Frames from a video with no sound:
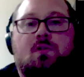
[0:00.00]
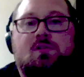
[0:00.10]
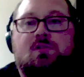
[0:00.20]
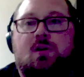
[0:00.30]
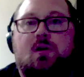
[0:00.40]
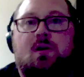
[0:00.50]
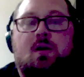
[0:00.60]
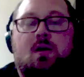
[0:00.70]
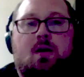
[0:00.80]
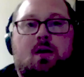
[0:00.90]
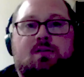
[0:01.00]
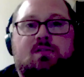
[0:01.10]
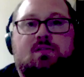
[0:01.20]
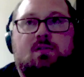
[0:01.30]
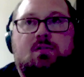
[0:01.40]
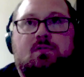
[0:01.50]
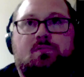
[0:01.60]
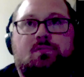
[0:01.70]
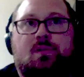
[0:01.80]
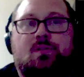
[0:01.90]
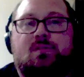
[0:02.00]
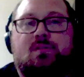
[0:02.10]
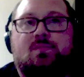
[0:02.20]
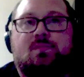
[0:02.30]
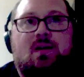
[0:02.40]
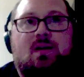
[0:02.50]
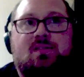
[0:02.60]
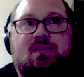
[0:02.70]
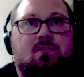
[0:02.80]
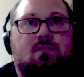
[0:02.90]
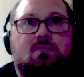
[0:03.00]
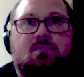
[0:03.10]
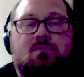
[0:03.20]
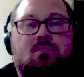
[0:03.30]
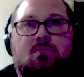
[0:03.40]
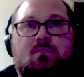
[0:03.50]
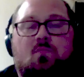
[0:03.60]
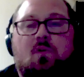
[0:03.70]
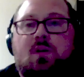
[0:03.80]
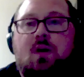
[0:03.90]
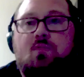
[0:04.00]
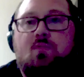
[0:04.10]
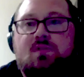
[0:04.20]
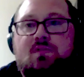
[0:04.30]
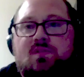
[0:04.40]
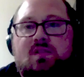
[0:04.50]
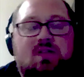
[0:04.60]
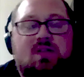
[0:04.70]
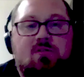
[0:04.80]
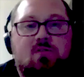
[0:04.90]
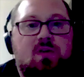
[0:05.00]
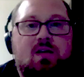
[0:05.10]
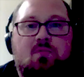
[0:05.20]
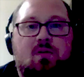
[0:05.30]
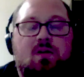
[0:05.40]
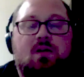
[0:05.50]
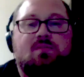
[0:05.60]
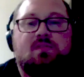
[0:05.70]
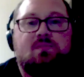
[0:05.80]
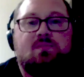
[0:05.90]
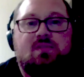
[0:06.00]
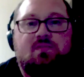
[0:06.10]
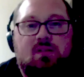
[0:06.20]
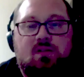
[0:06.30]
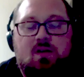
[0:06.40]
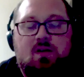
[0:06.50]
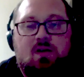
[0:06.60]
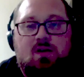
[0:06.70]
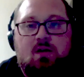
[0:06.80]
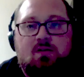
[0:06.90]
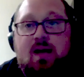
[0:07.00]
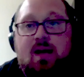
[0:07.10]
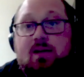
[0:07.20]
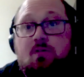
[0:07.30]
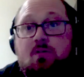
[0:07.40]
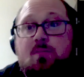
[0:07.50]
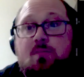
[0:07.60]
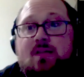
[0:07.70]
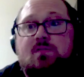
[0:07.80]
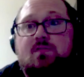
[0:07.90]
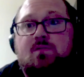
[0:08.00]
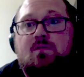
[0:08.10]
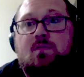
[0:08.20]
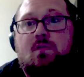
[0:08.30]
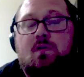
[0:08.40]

an orchestra. And so, sometimes they're working upwards of 60 hours a week when it comes to specific, technical demands of